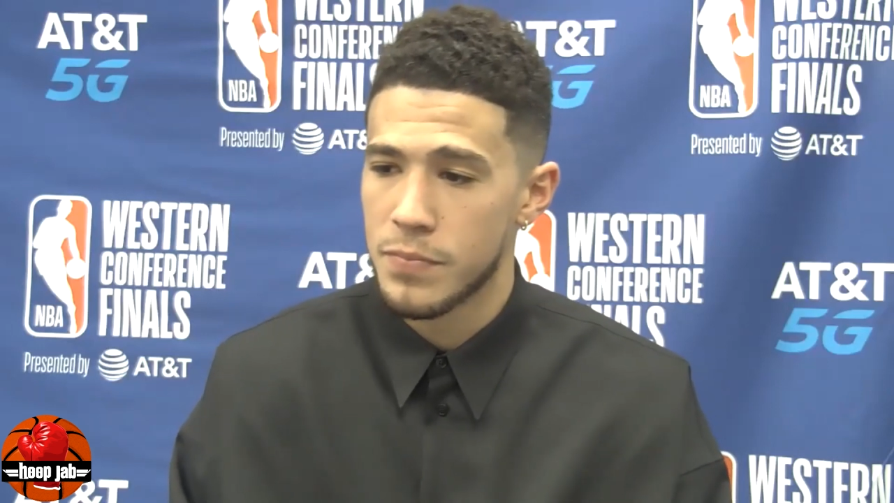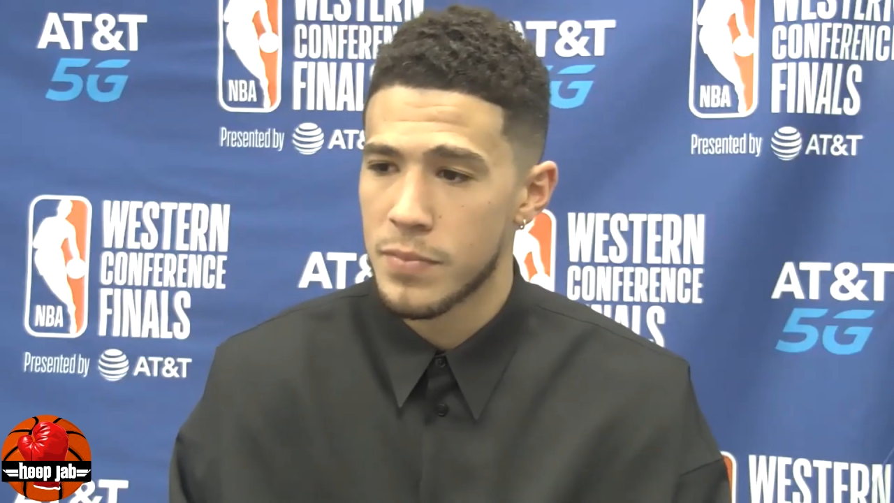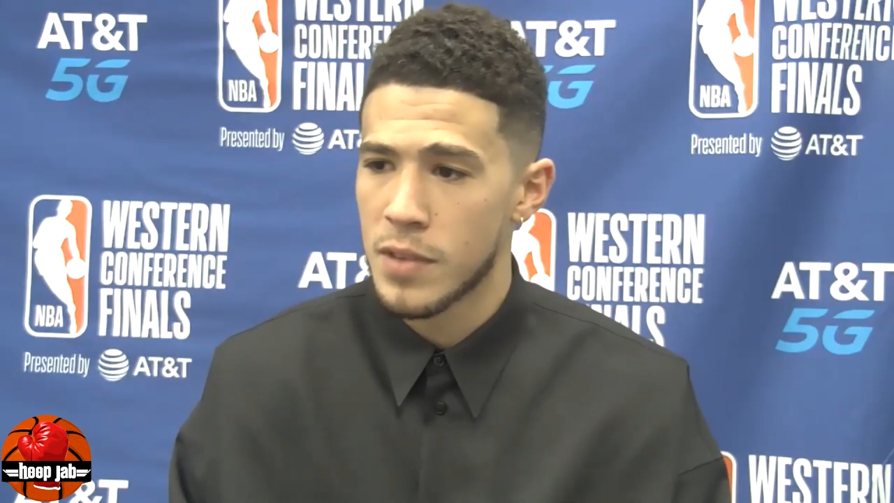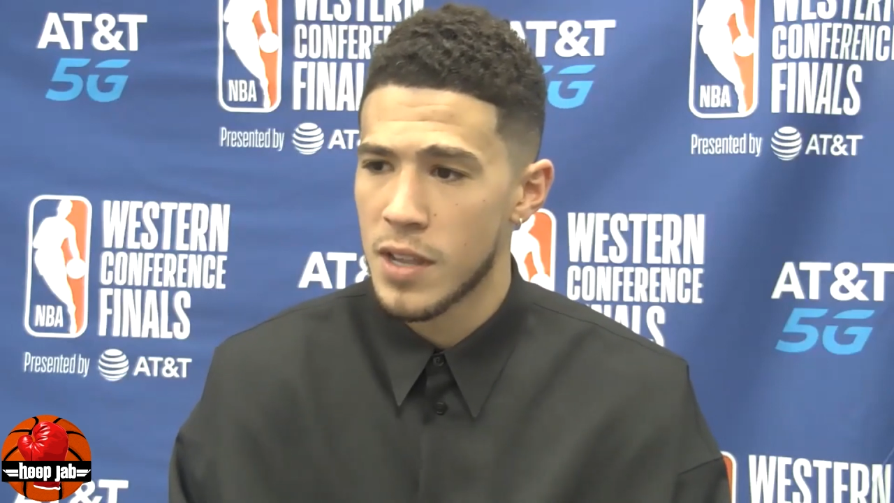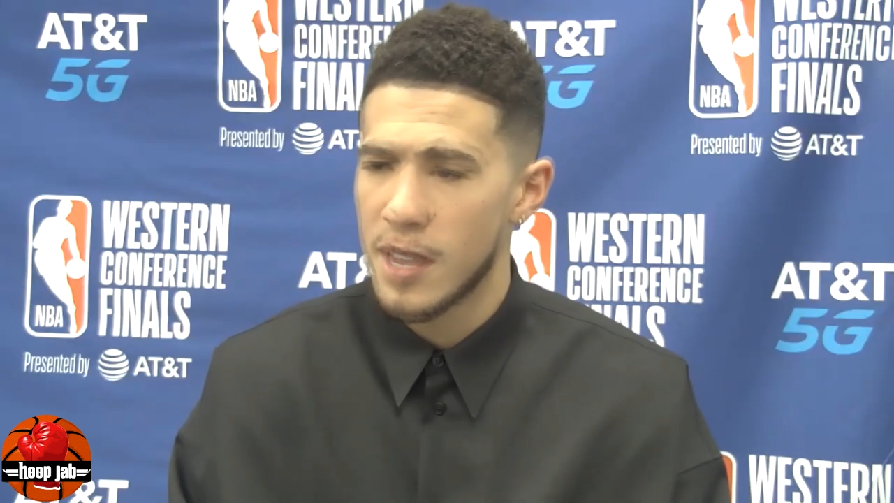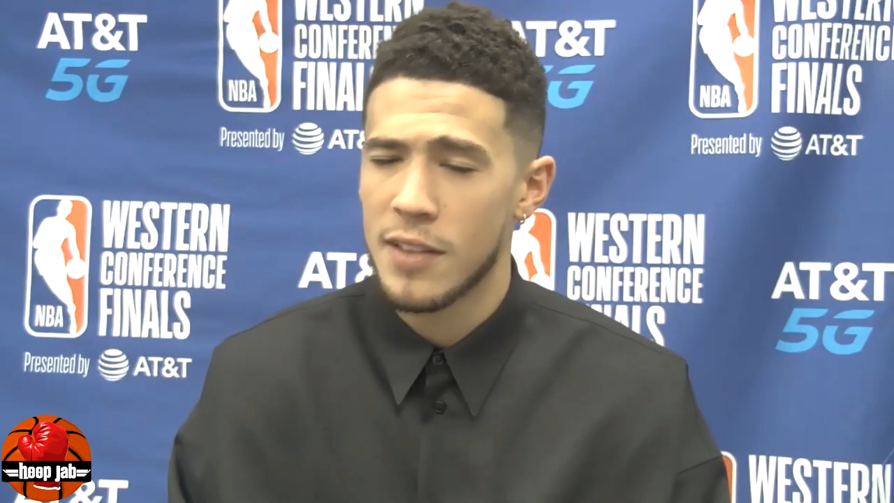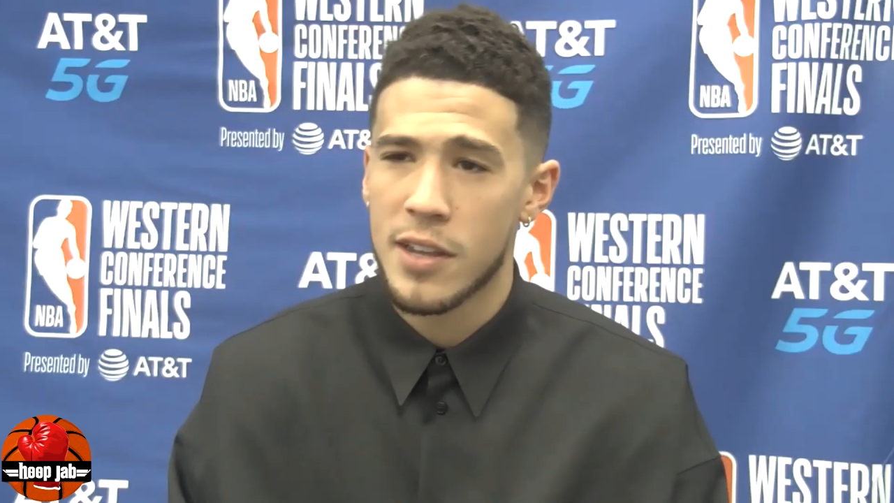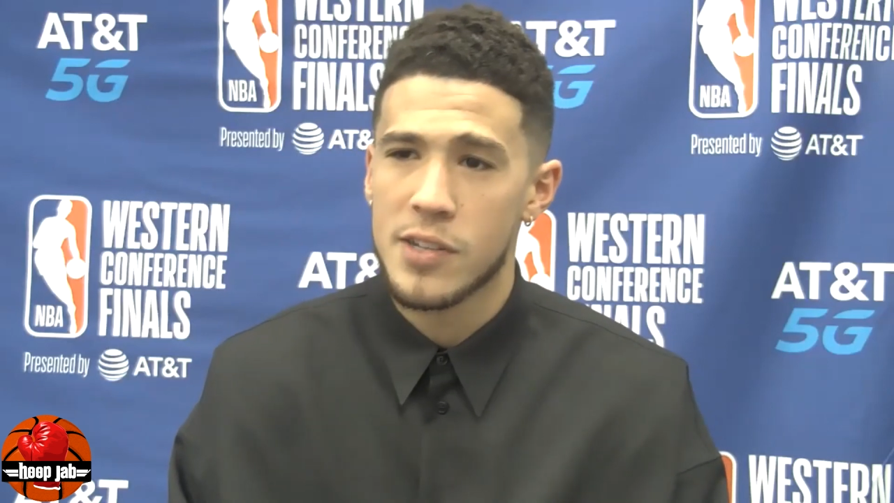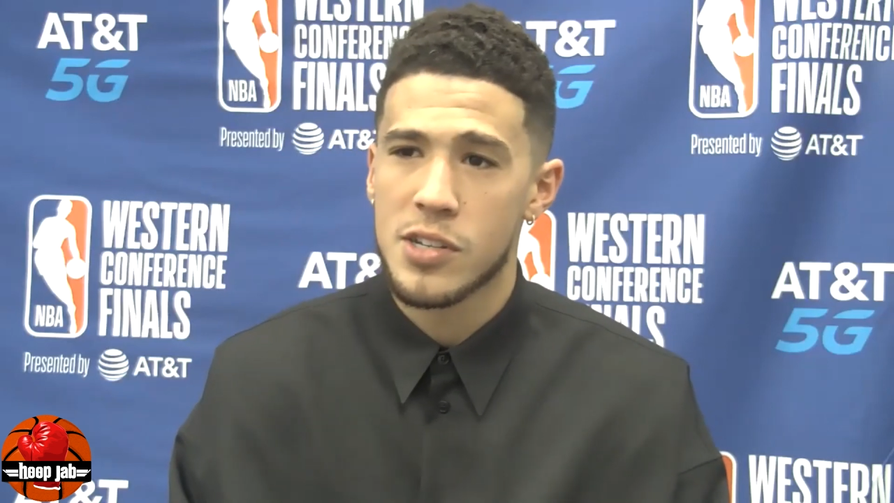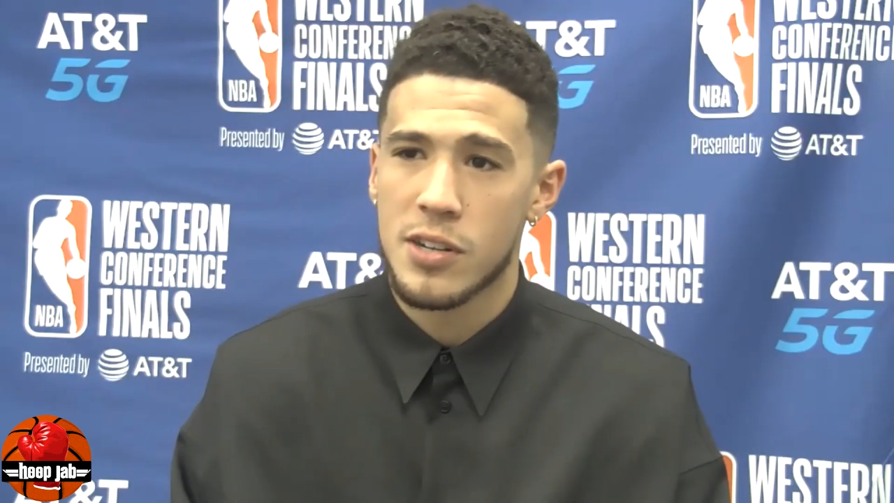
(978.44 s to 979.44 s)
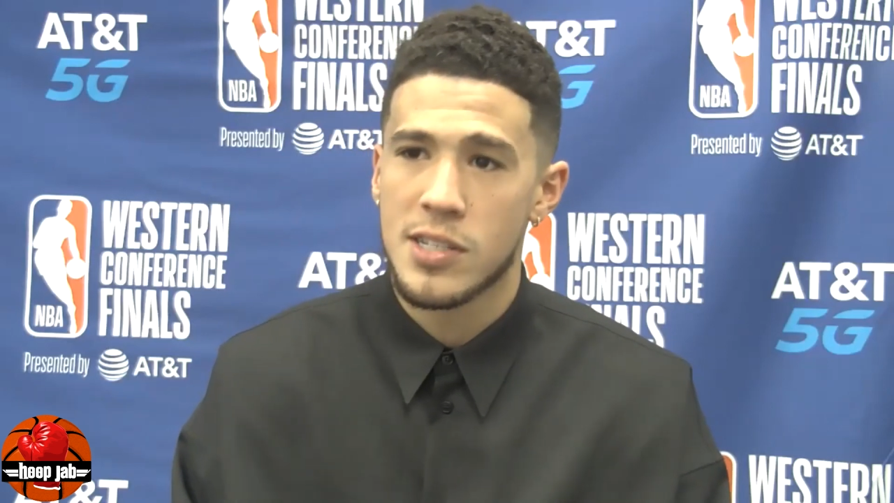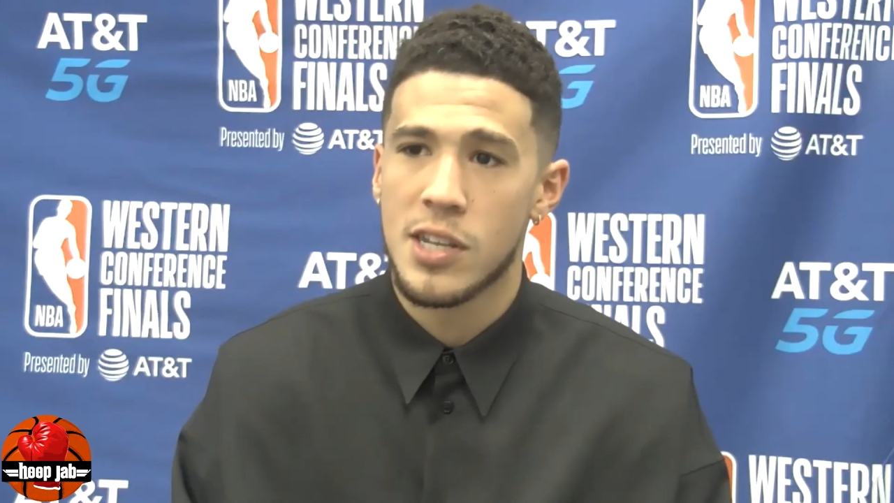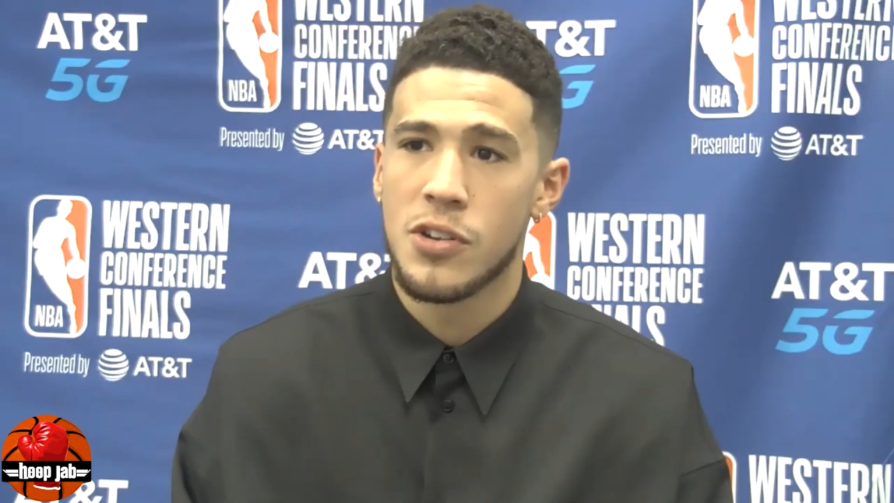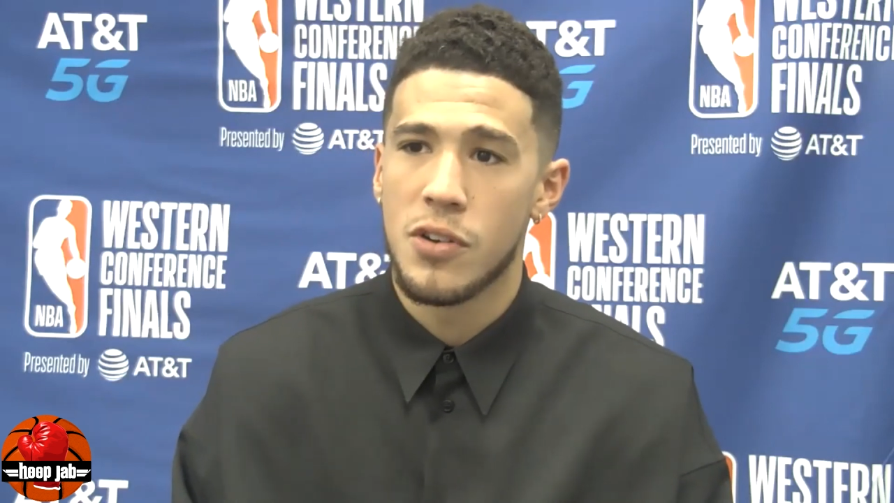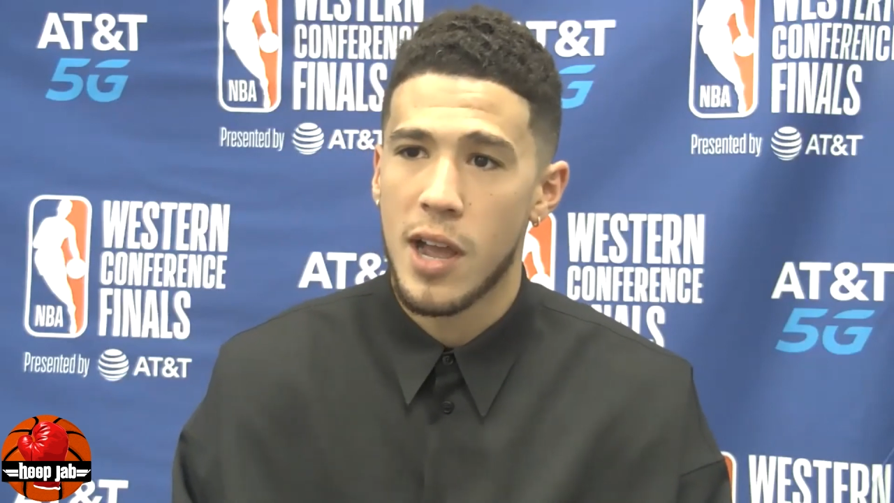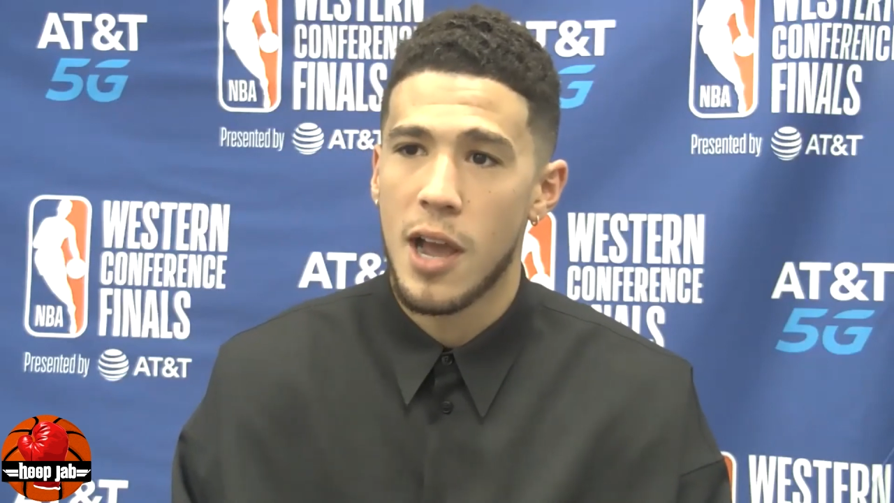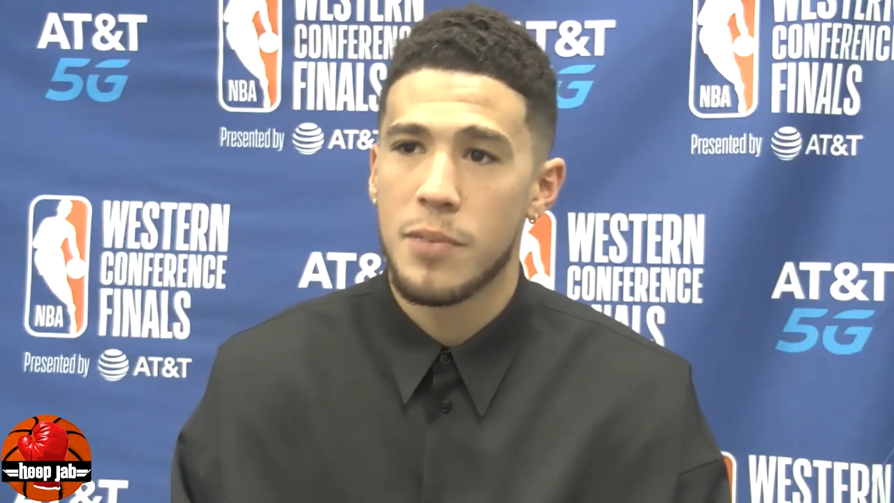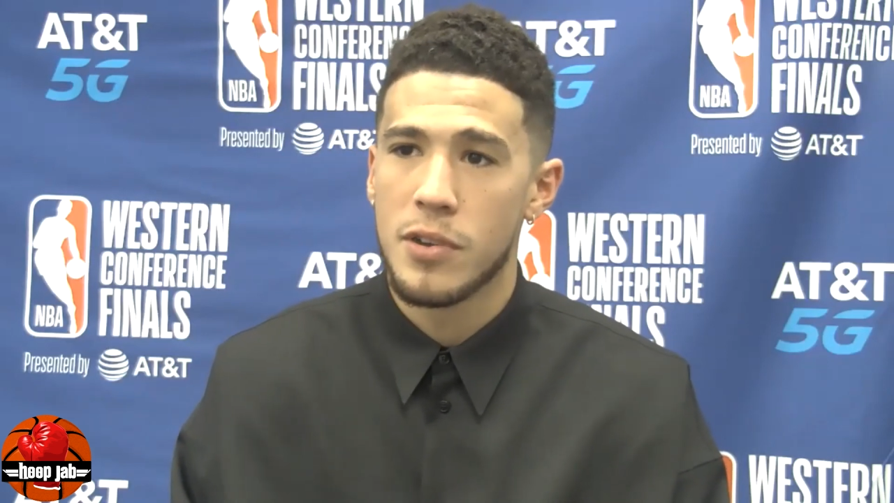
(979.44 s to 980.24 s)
and I think it's going to continue to happen